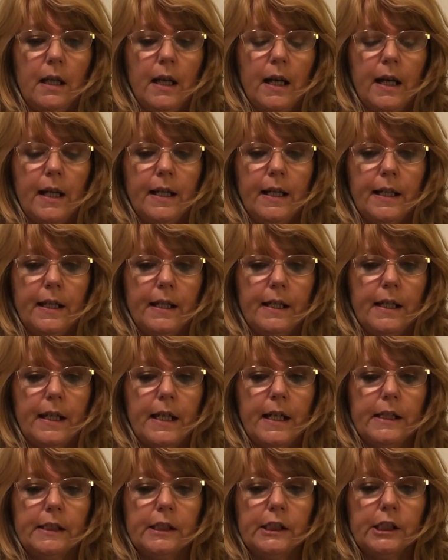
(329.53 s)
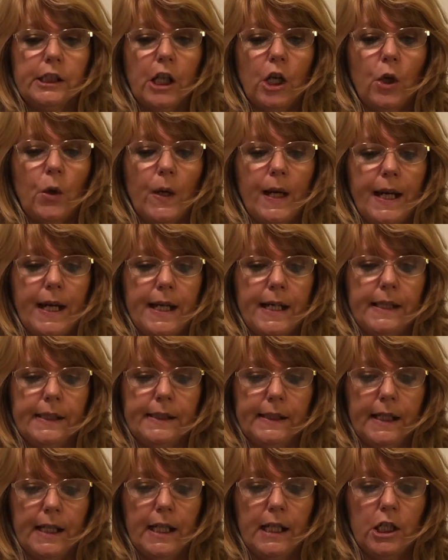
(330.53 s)
And it is so
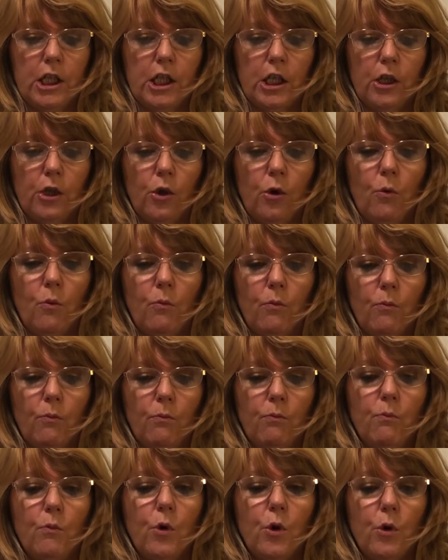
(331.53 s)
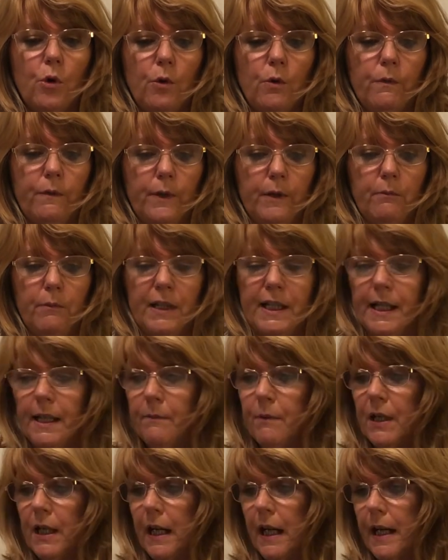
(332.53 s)
easy to move and
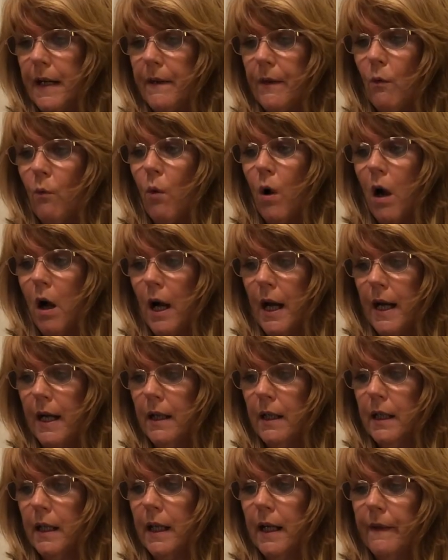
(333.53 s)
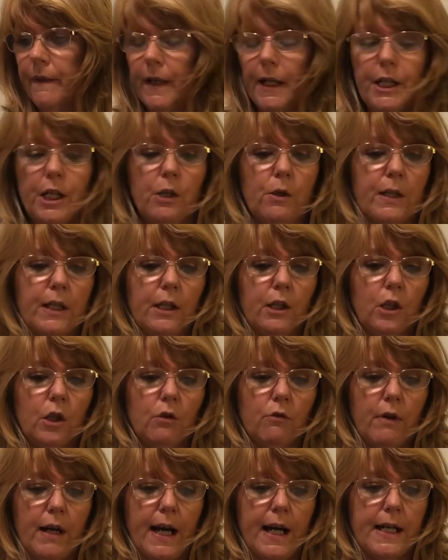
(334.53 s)
manipulate the wire that you can
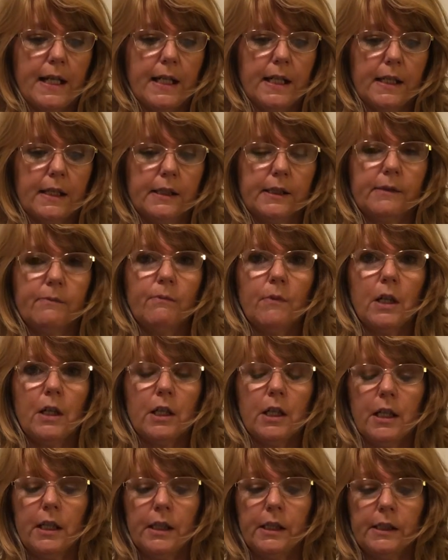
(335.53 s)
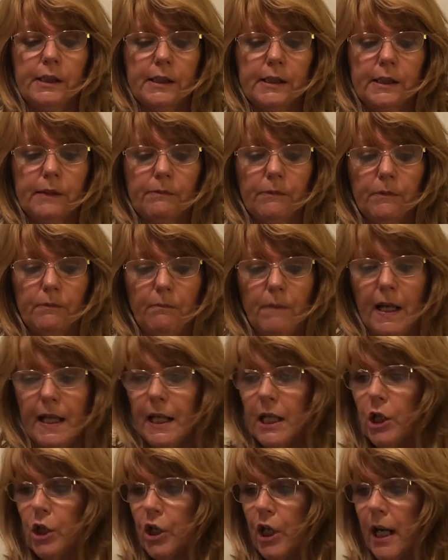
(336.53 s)
create as
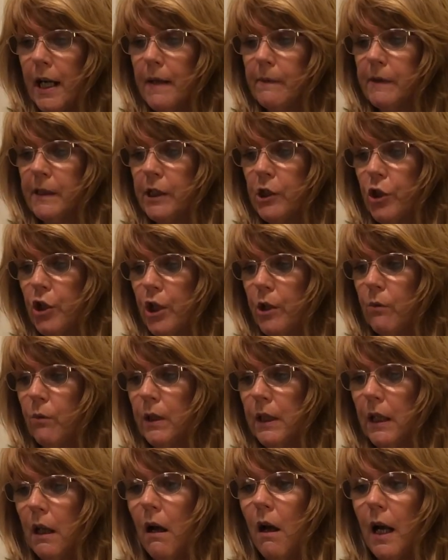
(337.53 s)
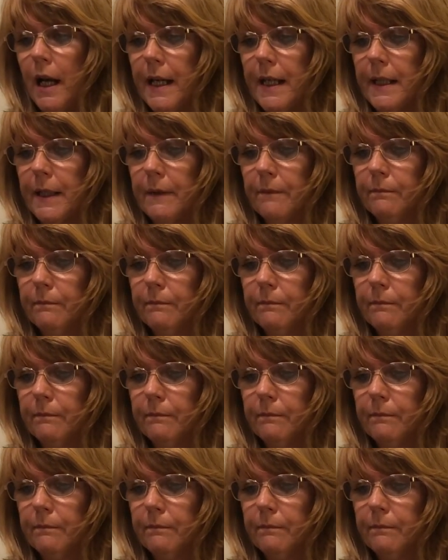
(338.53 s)
many shapes as you would like.